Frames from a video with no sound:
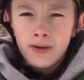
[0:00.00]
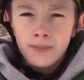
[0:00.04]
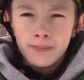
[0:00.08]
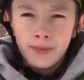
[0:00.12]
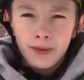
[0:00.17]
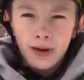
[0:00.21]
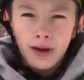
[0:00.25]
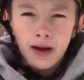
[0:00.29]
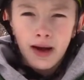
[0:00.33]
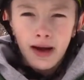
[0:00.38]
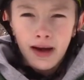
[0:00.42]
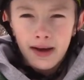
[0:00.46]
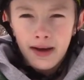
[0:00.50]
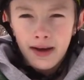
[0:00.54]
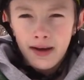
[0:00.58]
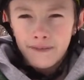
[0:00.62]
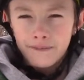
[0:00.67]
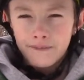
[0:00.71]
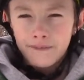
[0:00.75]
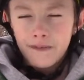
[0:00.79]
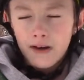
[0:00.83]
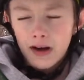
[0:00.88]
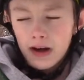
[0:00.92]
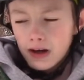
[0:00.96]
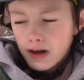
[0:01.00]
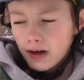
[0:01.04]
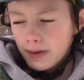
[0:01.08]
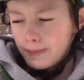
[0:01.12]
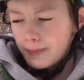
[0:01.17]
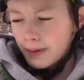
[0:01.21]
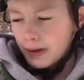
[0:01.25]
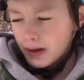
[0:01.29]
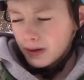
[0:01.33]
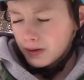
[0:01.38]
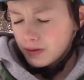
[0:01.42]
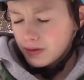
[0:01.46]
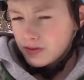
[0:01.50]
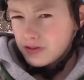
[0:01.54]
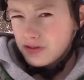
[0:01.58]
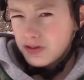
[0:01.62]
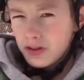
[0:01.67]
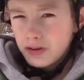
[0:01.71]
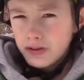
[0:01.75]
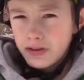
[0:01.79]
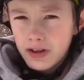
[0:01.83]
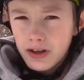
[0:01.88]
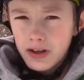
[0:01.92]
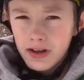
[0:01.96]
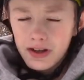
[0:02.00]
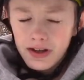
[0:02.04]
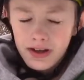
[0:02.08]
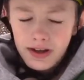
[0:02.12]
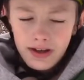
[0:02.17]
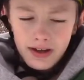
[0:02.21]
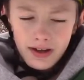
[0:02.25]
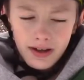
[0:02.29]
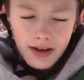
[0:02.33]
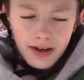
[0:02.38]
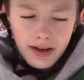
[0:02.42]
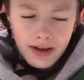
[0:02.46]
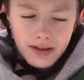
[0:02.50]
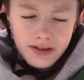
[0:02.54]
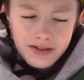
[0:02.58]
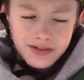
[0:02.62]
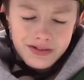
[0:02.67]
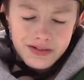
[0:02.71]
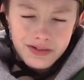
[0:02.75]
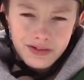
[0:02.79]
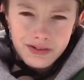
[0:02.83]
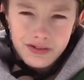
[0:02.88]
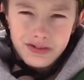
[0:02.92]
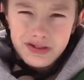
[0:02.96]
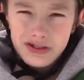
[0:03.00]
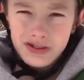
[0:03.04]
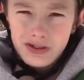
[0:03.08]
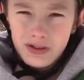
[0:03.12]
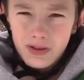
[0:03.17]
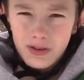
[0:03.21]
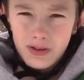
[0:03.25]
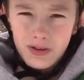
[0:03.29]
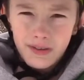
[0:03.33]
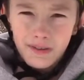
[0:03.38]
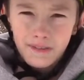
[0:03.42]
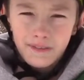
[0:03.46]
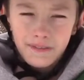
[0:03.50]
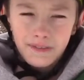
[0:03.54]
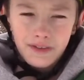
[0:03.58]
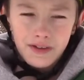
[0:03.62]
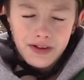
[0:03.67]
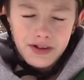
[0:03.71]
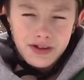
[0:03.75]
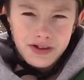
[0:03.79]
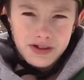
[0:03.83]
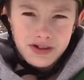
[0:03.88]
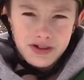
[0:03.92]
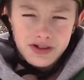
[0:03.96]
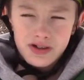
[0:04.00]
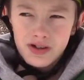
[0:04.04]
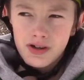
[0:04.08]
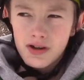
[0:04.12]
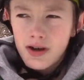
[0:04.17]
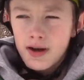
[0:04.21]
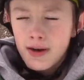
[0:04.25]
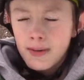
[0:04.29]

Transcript: But I have very powdery snow here and I still sort of ish